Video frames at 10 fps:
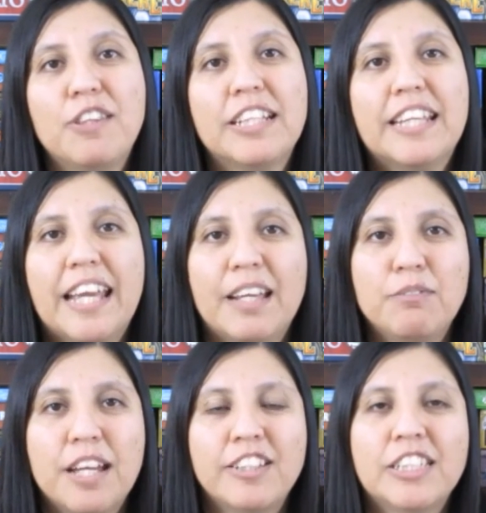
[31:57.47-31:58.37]
the
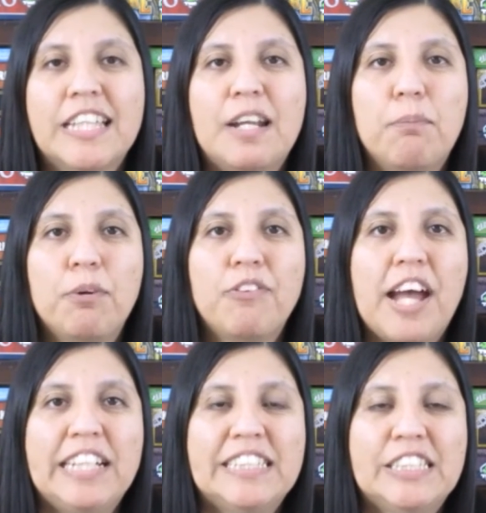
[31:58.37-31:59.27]
game tension that it
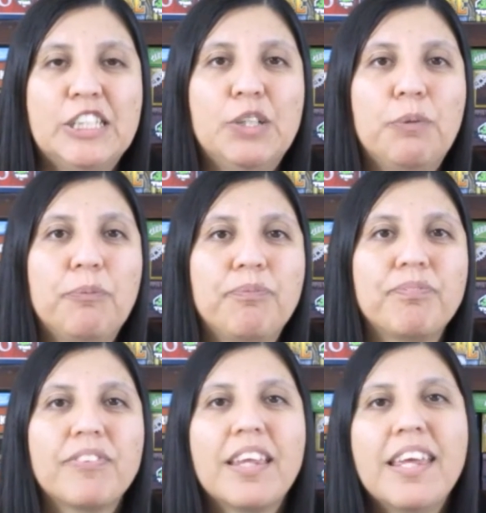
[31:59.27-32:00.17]
provides too.
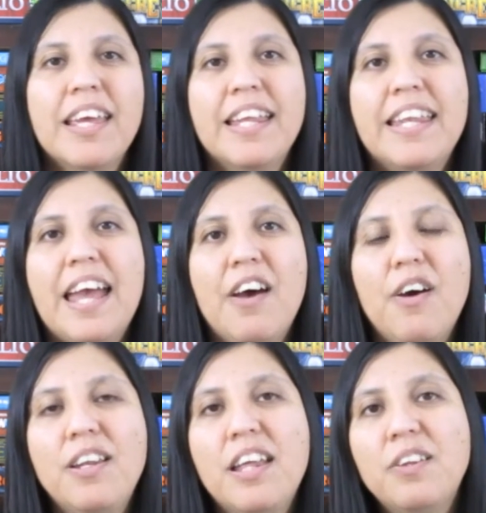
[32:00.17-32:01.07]
Now,
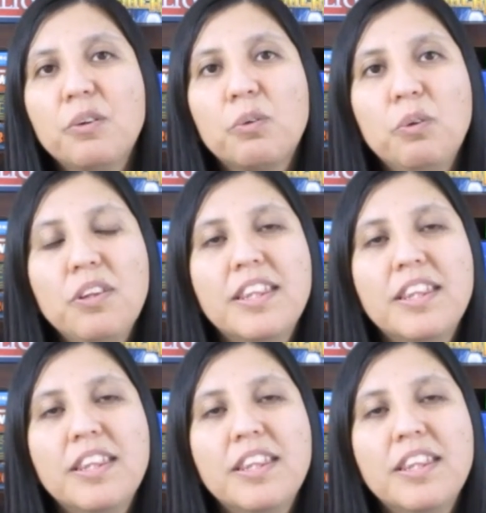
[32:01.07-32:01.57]
another cool